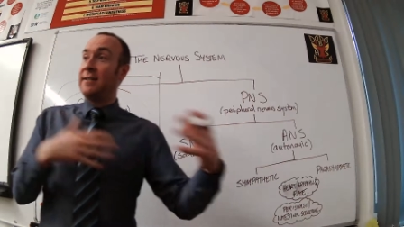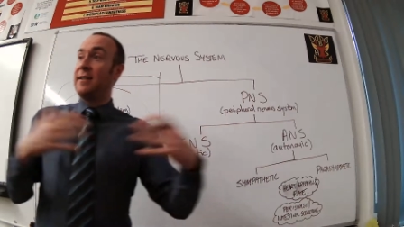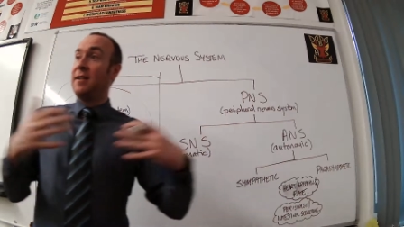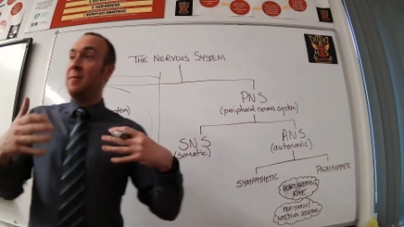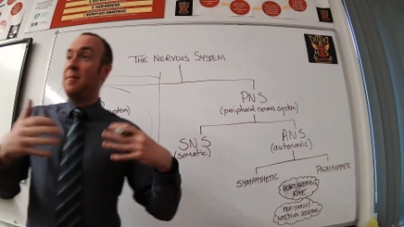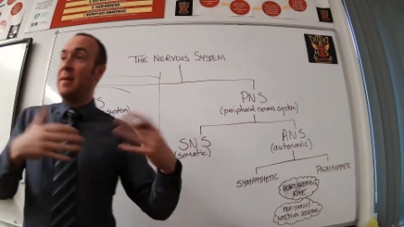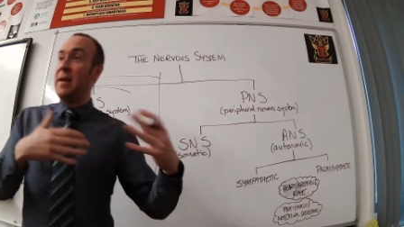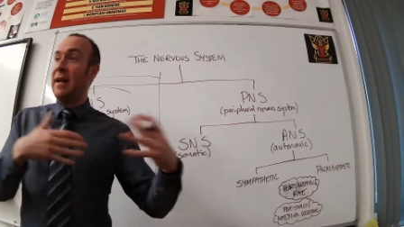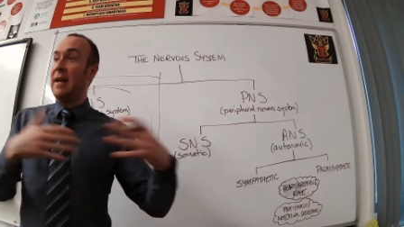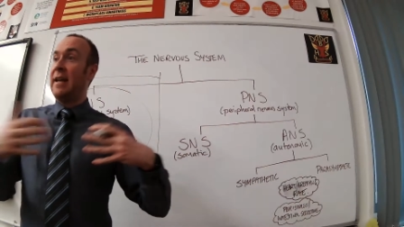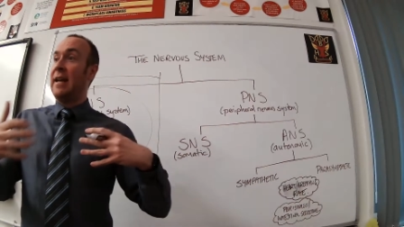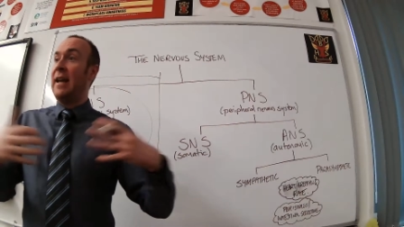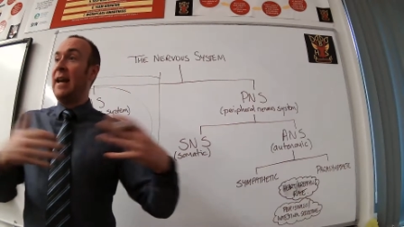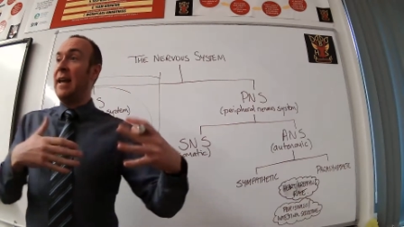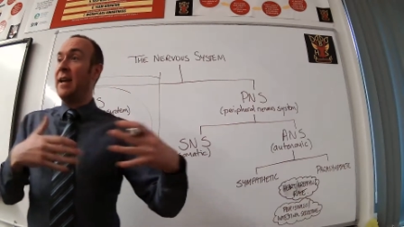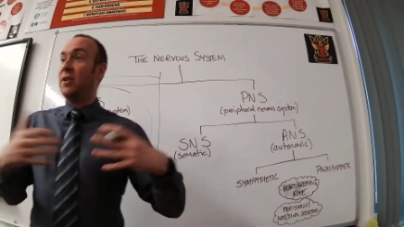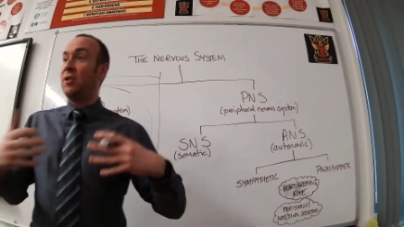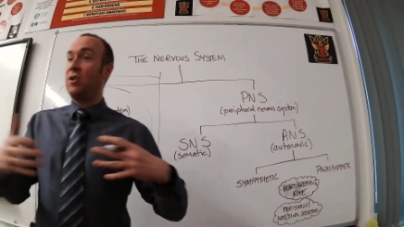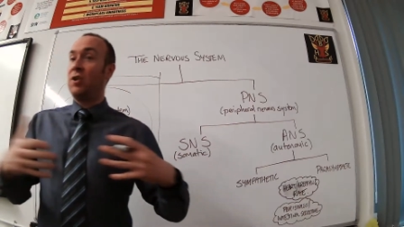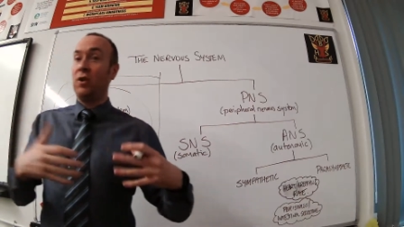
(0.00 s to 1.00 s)
to be a
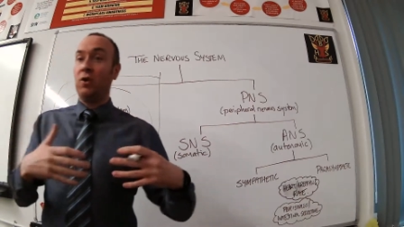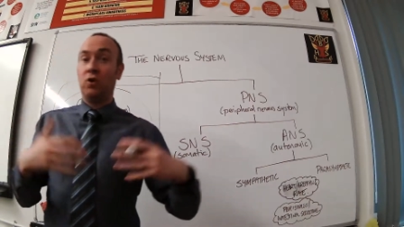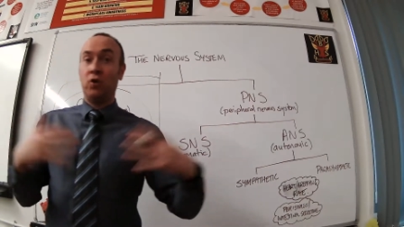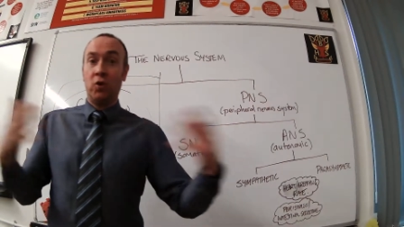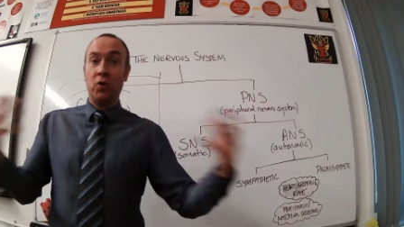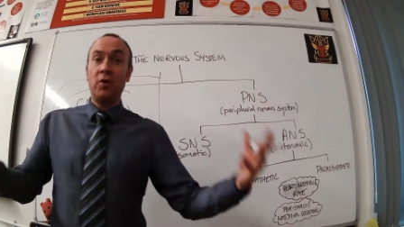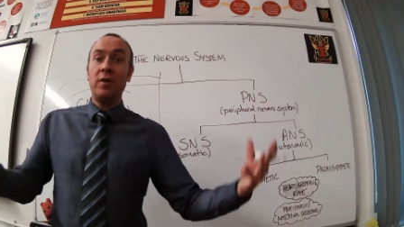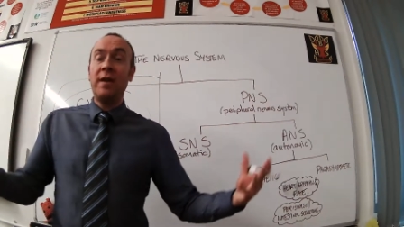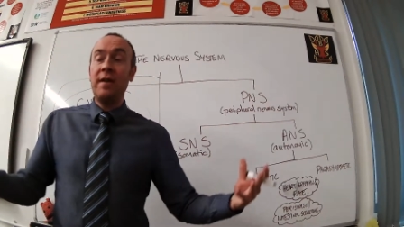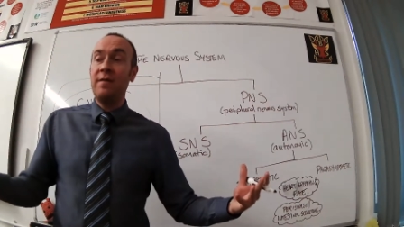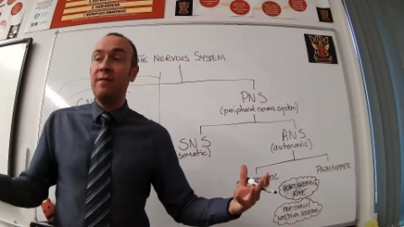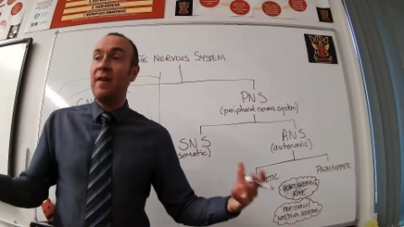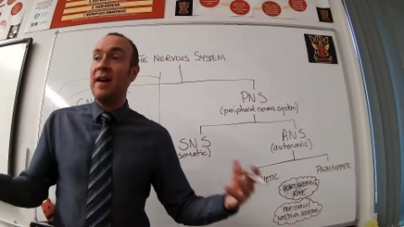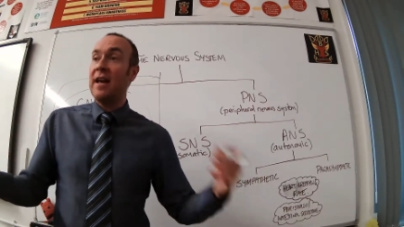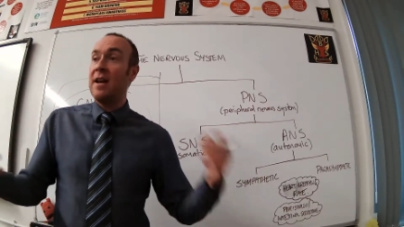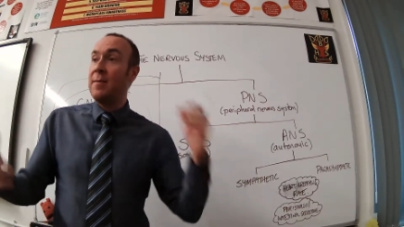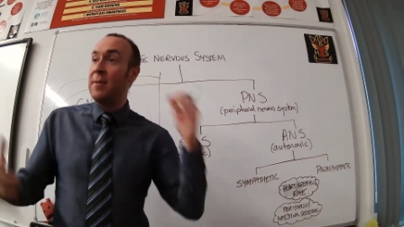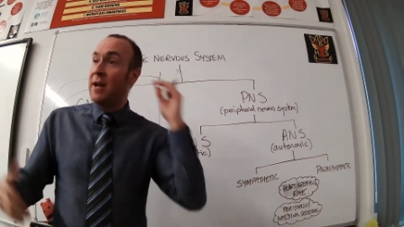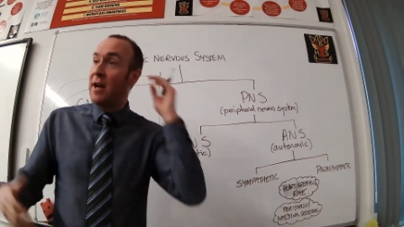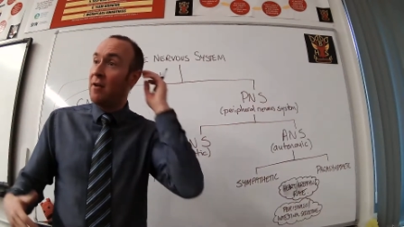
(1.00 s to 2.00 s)
connection to the
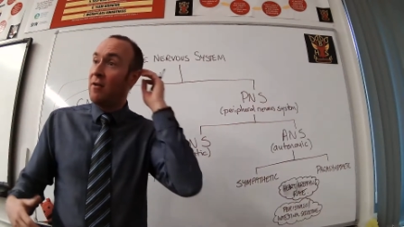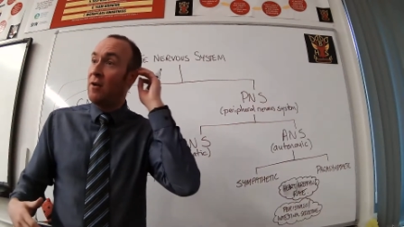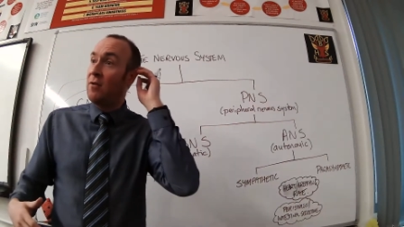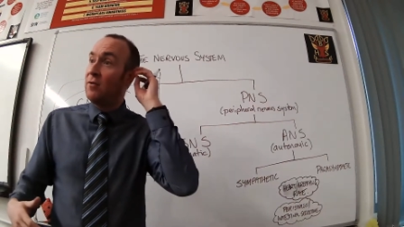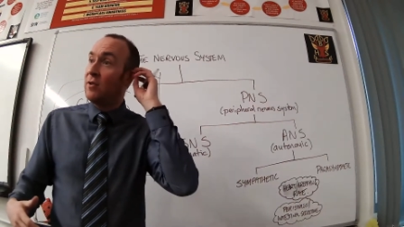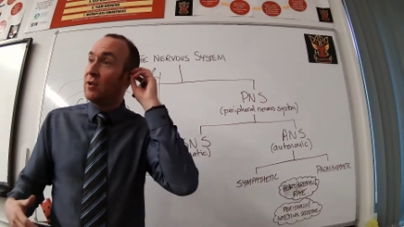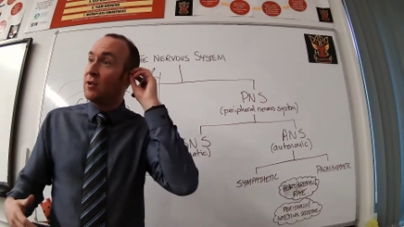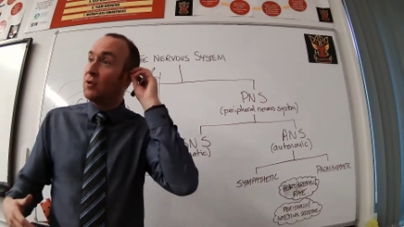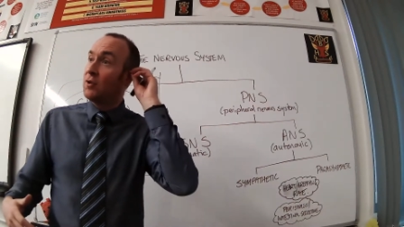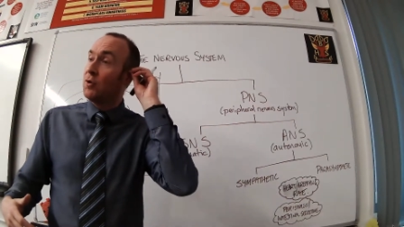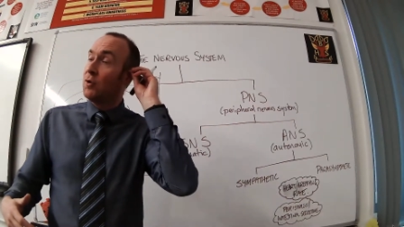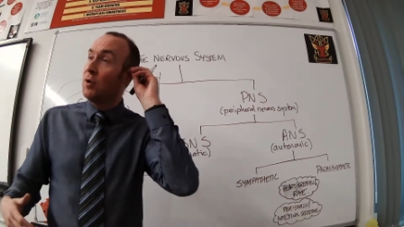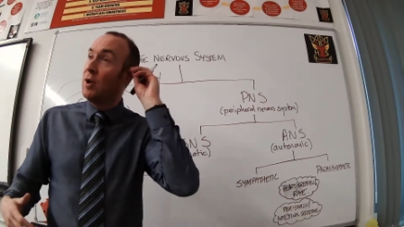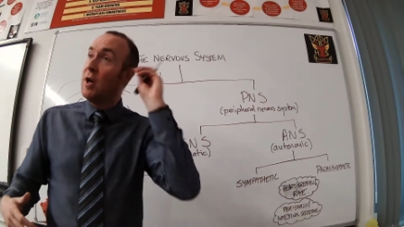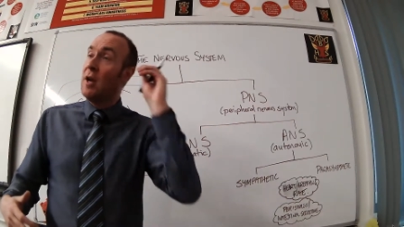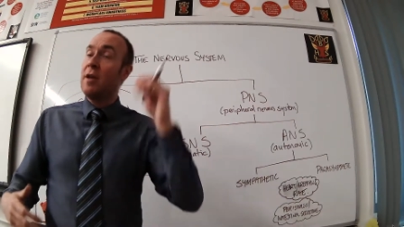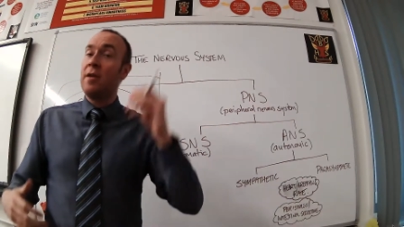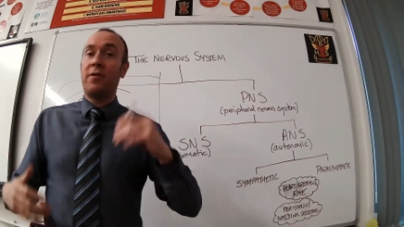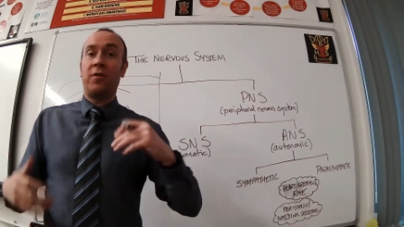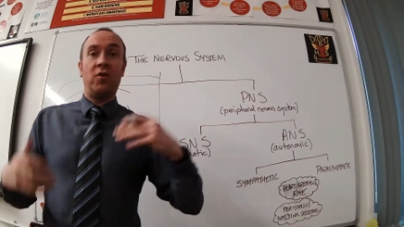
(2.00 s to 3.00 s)
environment around us, so
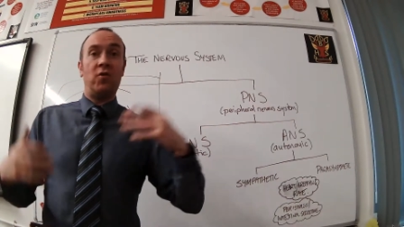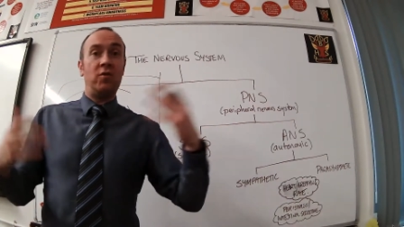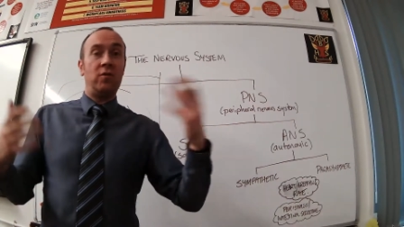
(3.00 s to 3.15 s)
through